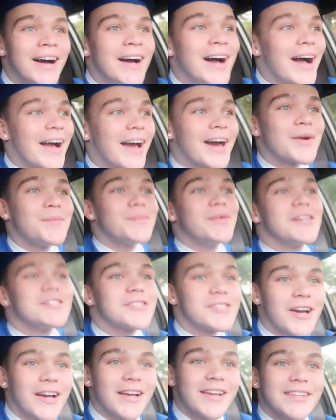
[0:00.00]
I gotta make
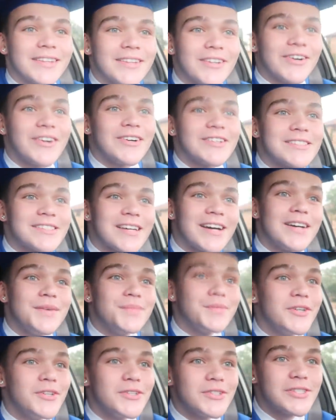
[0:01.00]
sure I get there on
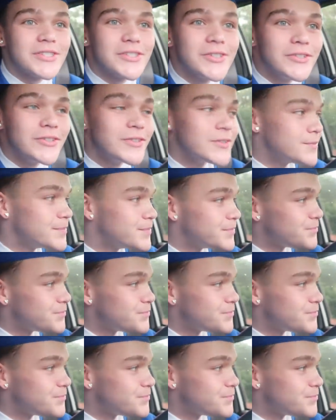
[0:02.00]
time though, too.